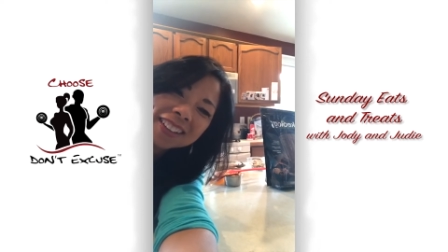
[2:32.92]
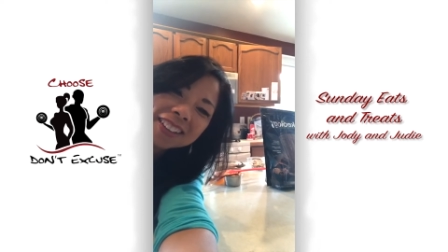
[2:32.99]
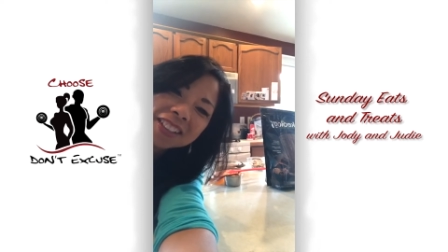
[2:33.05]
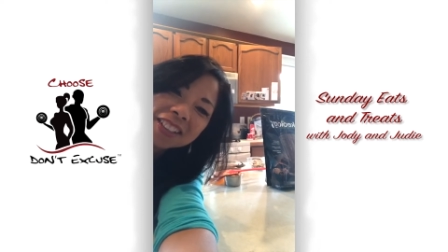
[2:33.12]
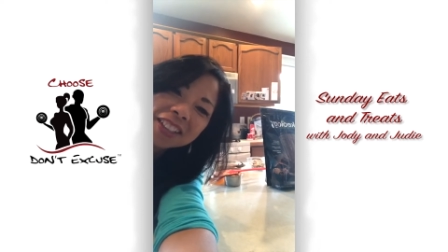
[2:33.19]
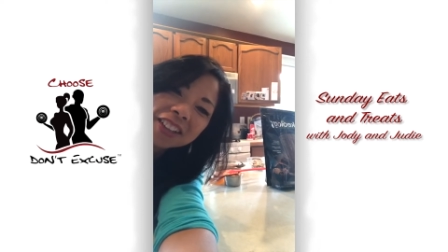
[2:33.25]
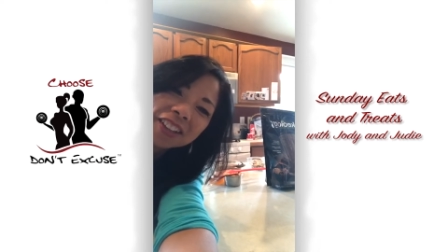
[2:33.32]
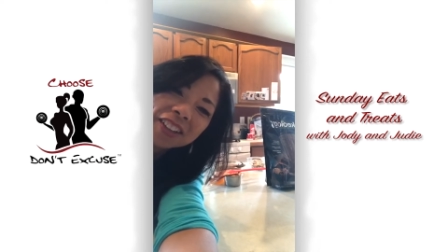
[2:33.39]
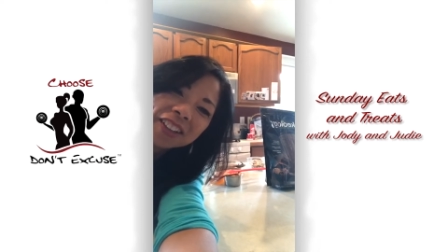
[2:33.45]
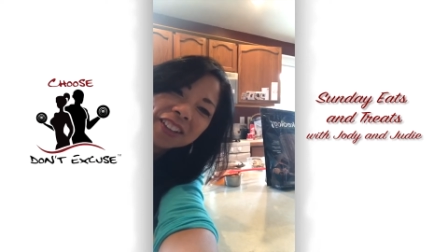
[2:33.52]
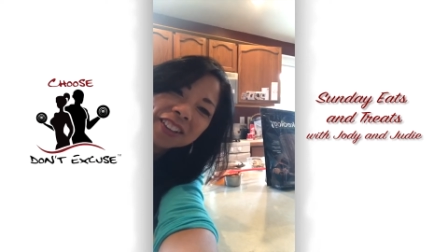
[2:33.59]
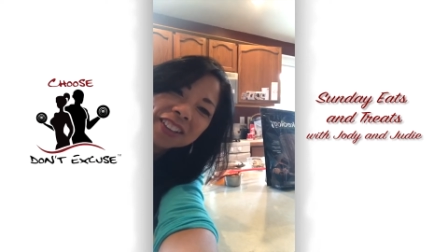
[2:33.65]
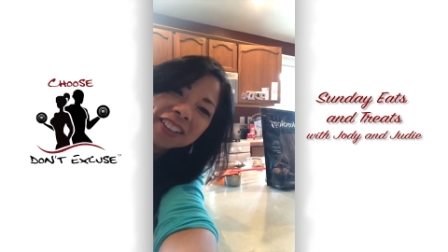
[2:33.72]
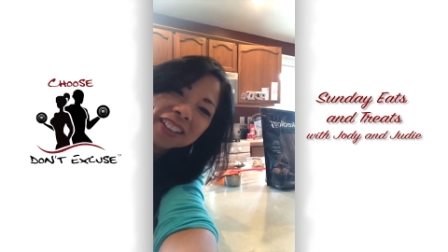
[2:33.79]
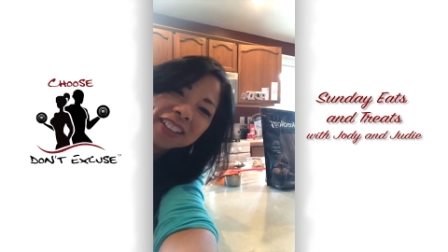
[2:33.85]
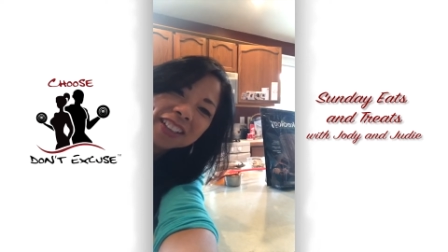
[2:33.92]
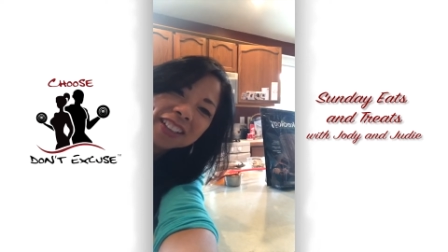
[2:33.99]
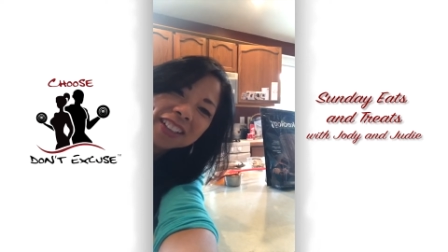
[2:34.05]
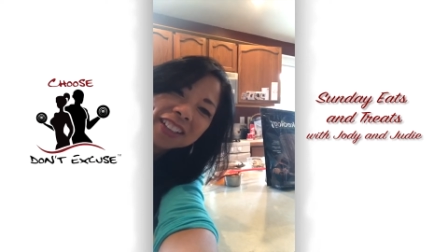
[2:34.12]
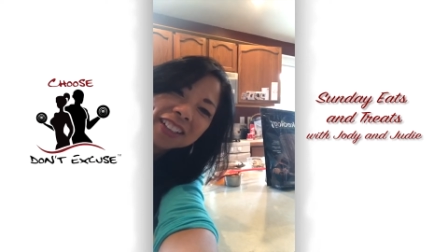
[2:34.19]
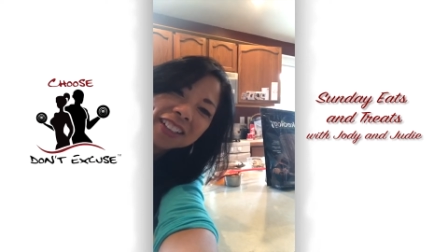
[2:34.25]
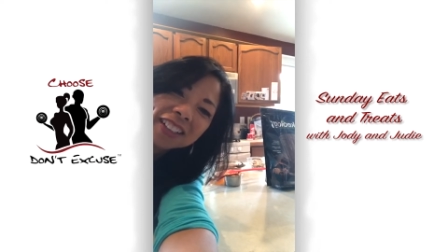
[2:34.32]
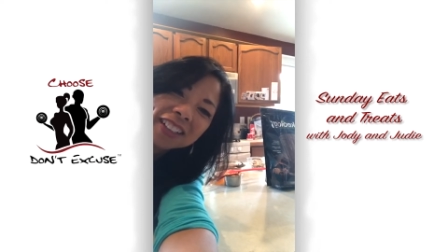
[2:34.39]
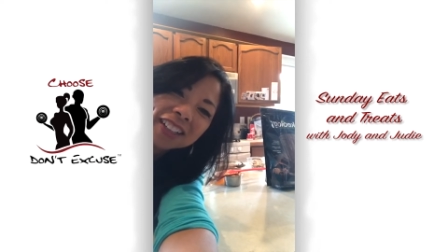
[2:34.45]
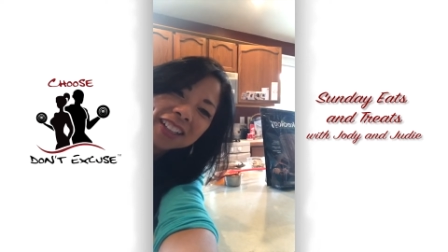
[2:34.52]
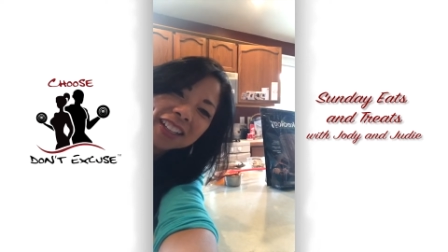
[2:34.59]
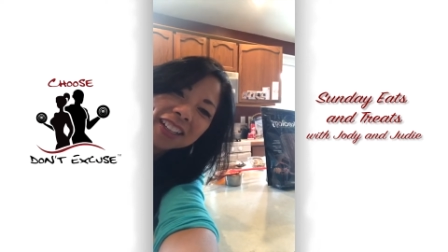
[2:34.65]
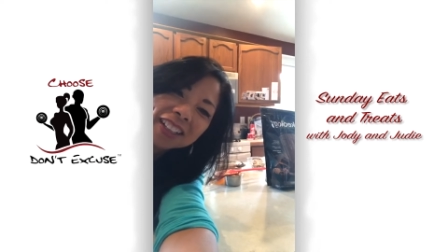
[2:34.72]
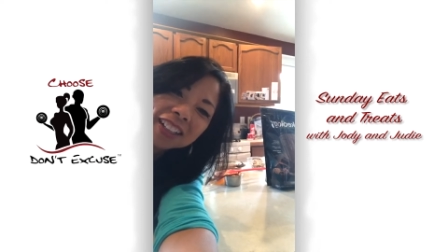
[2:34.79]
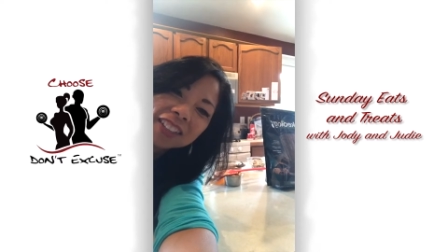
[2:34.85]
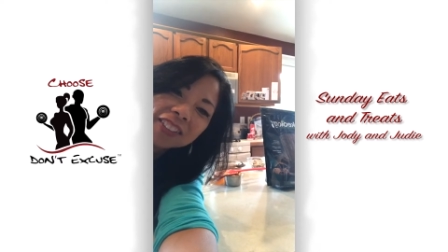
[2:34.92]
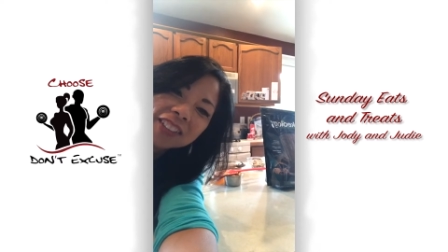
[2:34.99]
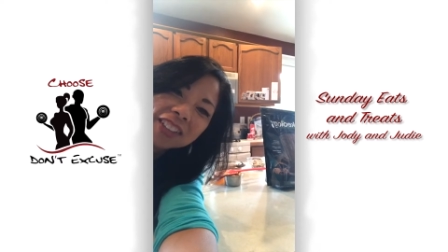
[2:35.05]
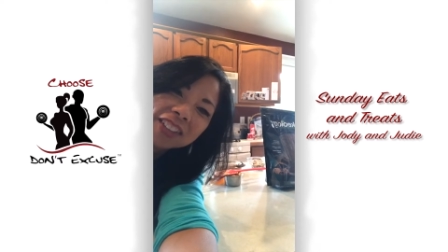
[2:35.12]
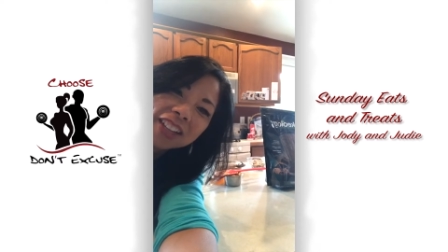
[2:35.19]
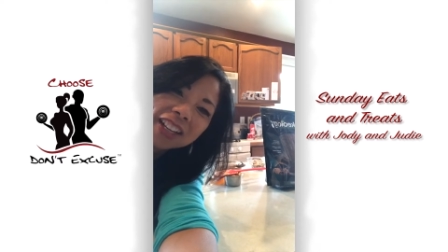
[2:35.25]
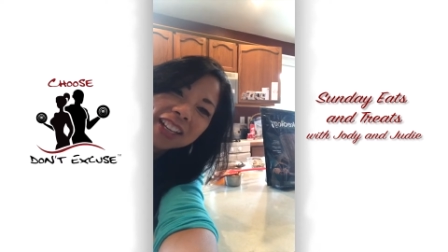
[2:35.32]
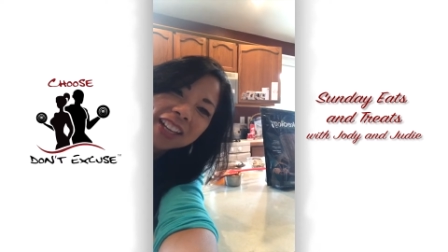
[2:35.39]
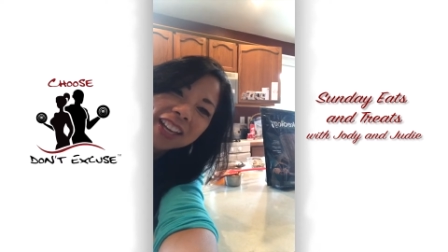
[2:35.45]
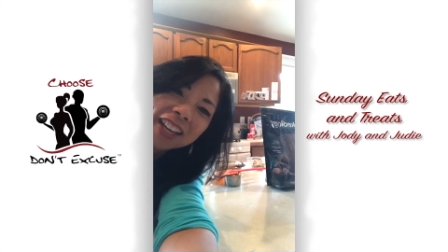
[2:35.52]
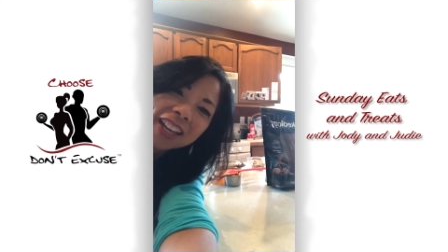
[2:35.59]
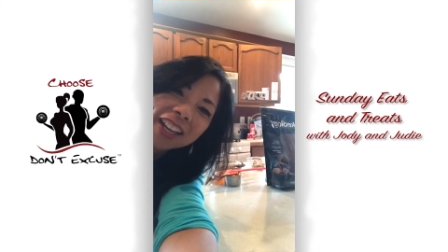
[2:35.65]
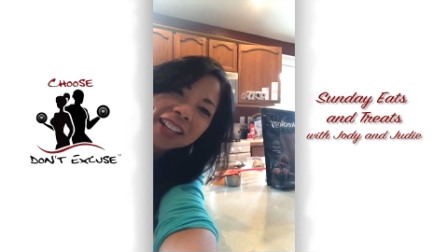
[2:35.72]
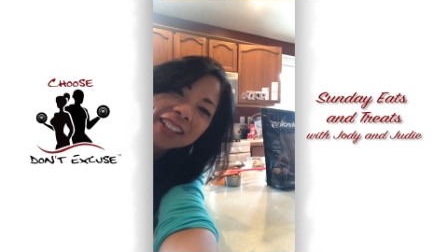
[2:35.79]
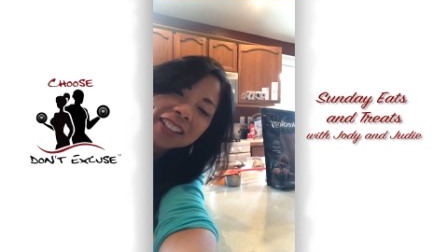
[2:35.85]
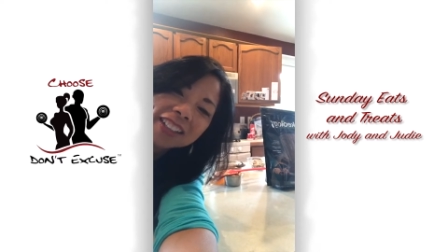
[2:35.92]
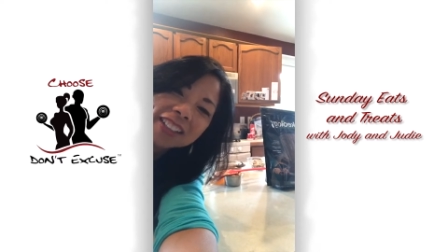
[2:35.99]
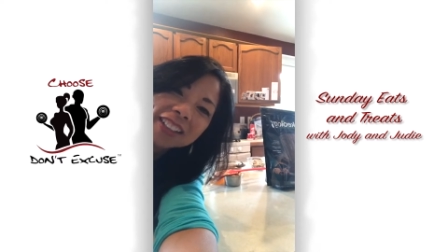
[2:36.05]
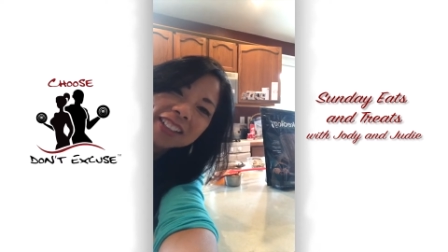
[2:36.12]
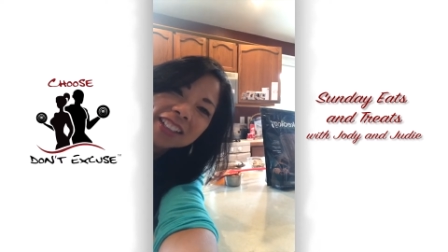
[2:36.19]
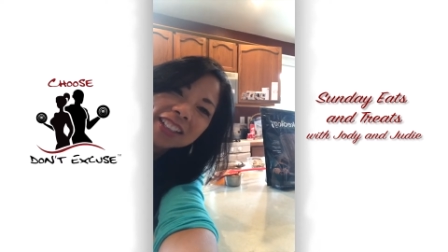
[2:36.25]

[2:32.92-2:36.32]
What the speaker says: So, let me try again.